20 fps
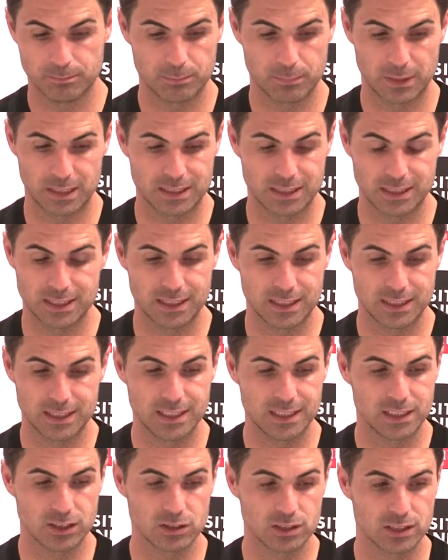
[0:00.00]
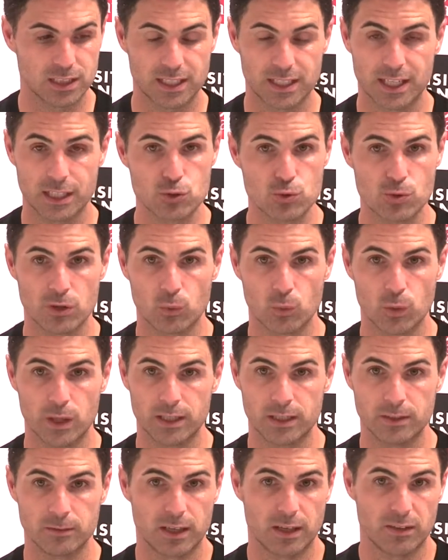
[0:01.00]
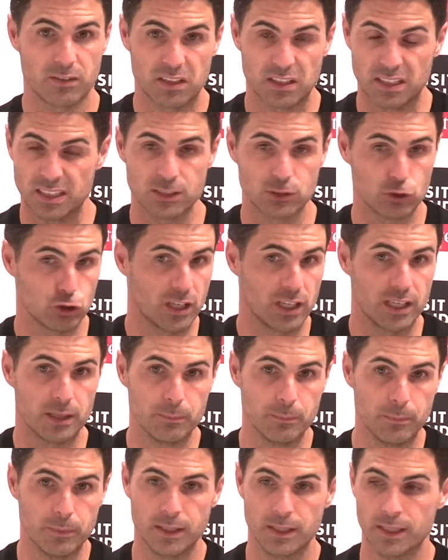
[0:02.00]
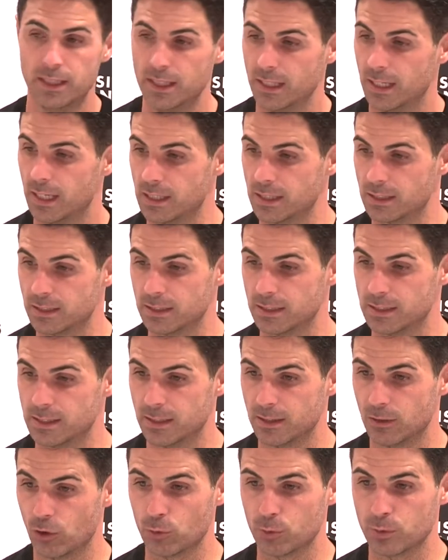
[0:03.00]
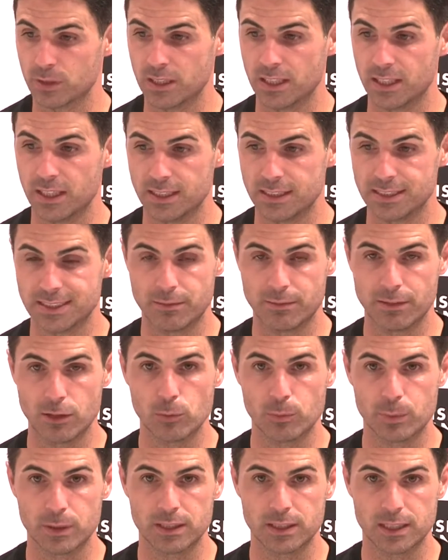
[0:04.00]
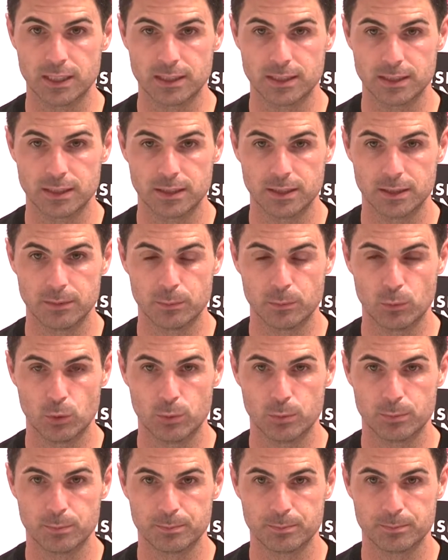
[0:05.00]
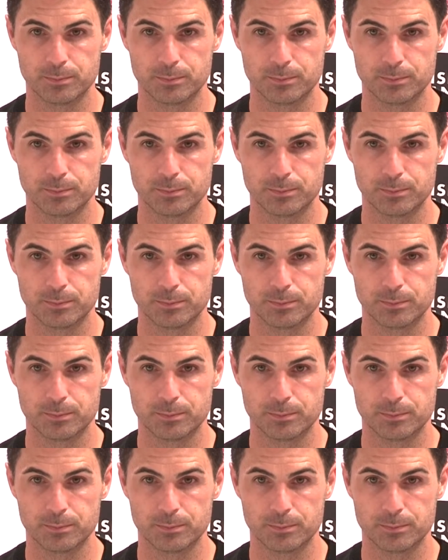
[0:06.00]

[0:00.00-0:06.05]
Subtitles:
But he does it in a natural way. I think it's on him, and obviously he's developing that even more.